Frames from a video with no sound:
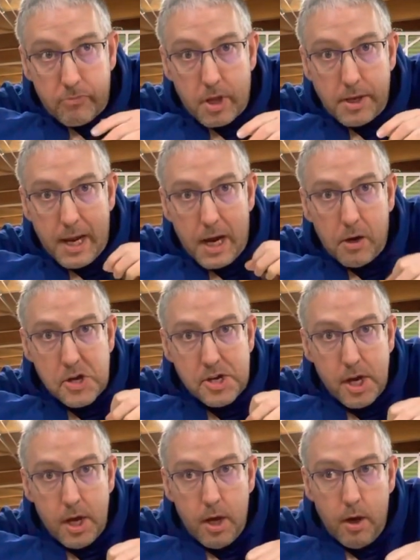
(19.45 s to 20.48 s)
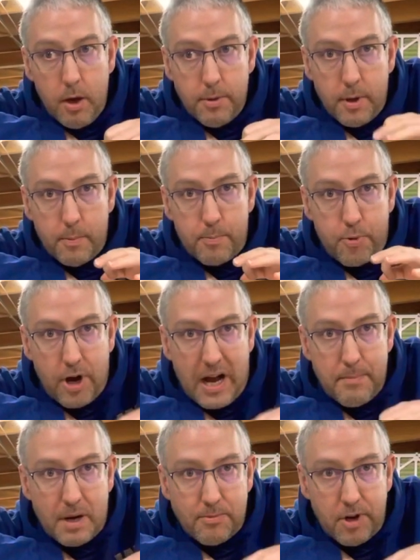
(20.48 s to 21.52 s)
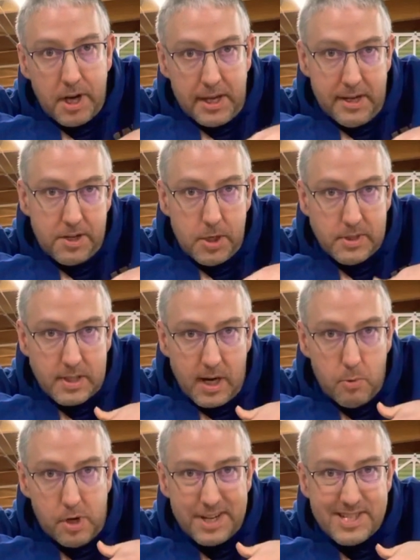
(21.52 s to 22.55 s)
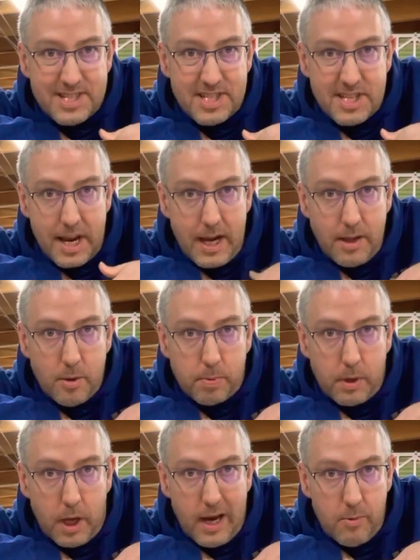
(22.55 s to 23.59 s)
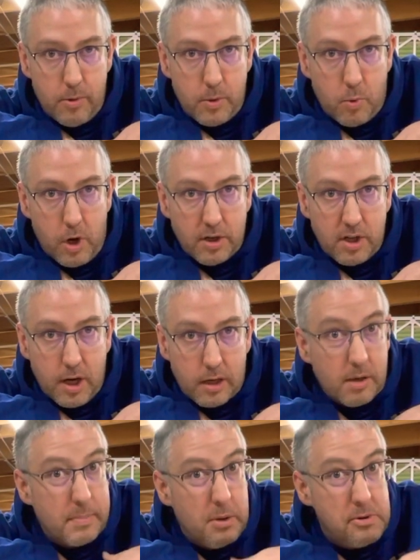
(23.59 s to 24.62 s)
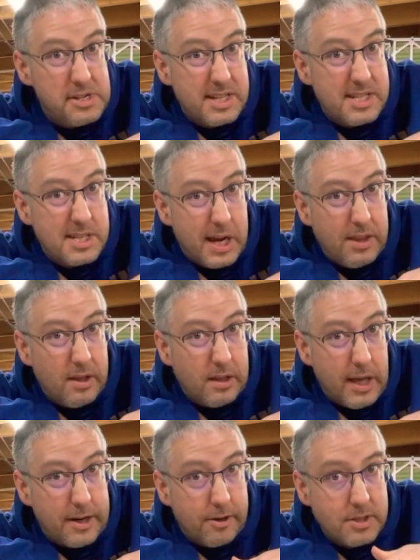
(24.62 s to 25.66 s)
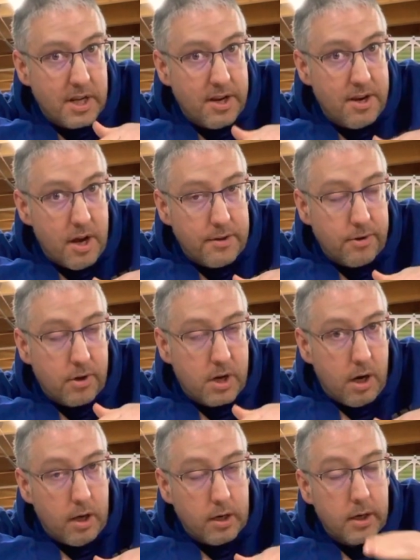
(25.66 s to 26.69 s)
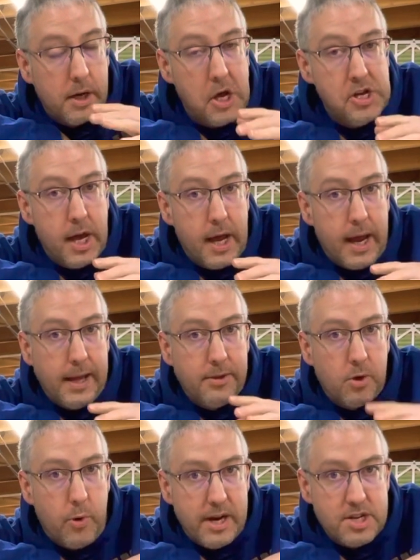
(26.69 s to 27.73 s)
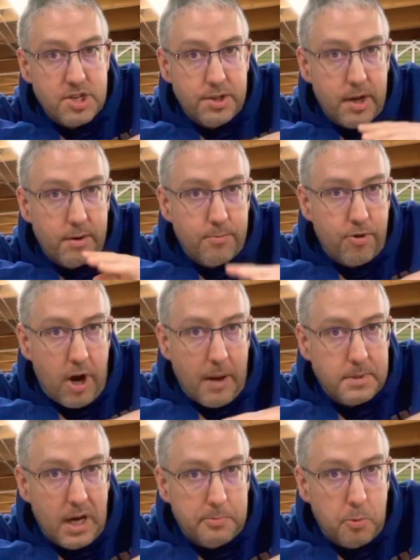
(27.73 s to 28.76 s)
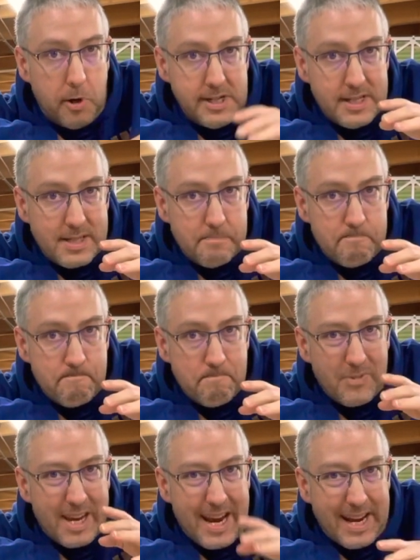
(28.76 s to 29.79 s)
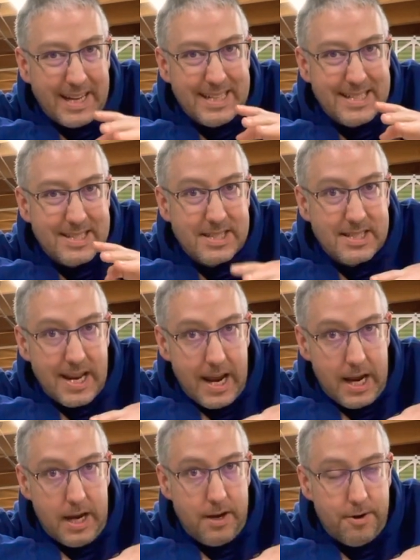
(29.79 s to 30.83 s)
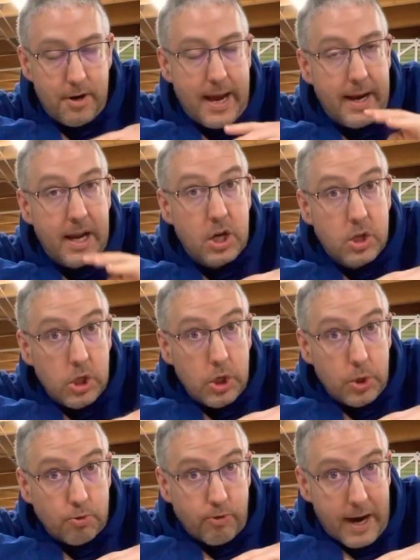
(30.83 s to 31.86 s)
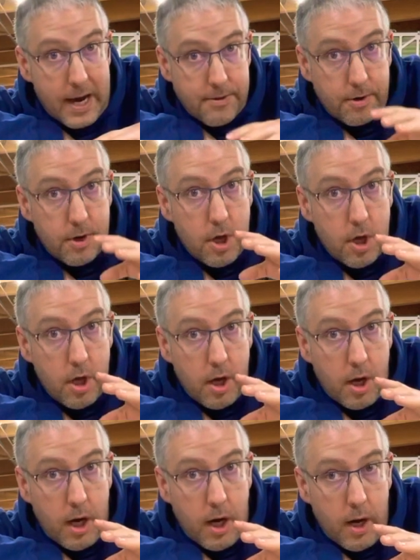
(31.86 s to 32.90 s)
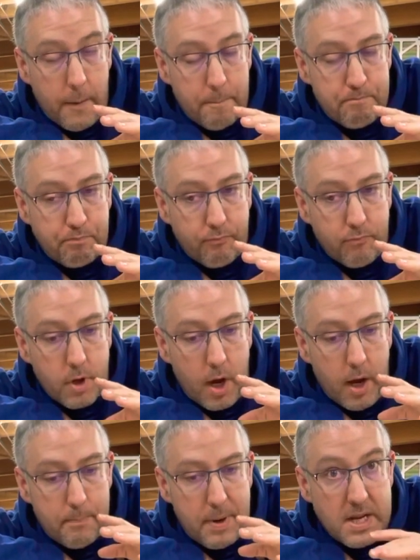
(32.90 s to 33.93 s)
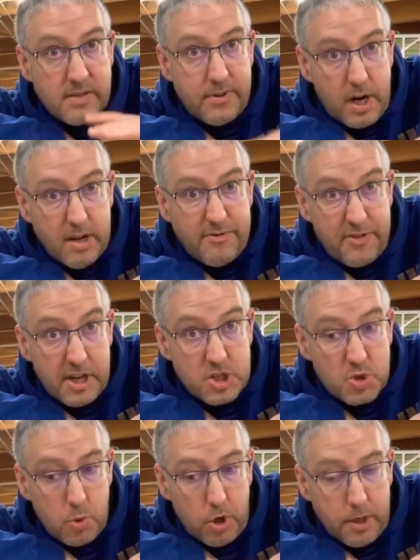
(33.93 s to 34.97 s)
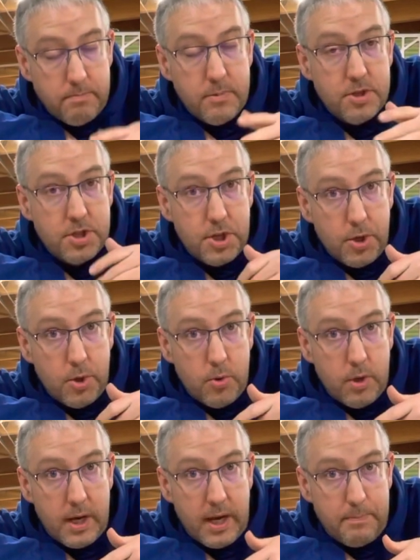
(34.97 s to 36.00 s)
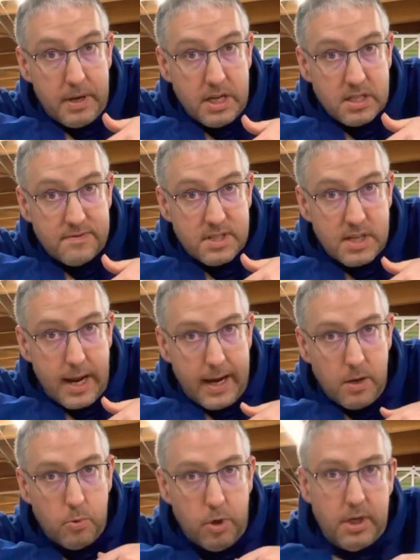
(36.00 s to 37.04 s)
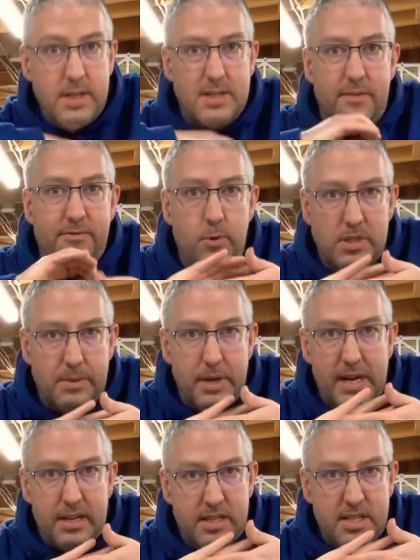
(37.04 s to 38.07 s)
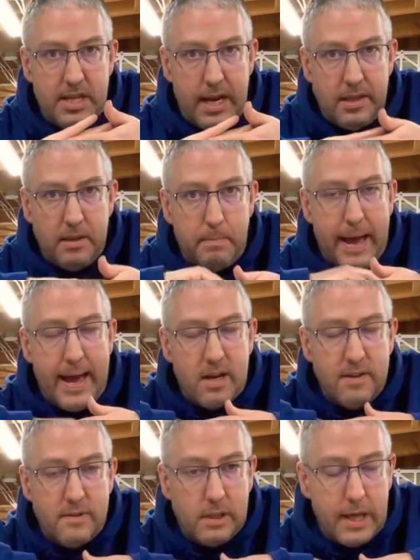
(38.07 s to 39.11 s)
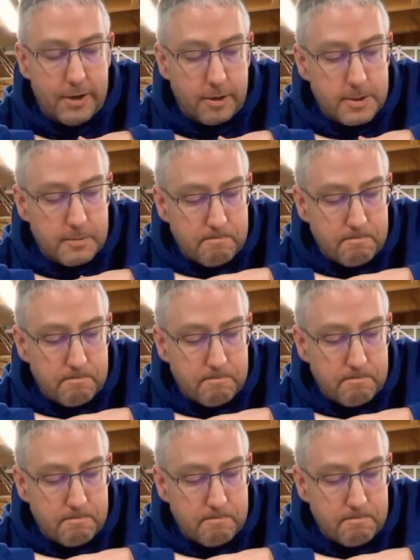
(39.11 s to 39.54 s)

Now, the problem I'm running into is that I want to stain the plywood one color, but I want to stain the letters another color. And the question that cropped up was, can I stain, or can I glue rather, a piece of unfinished wood to a piece of stained wood? Because of course I'm not going to stain the back of the letters.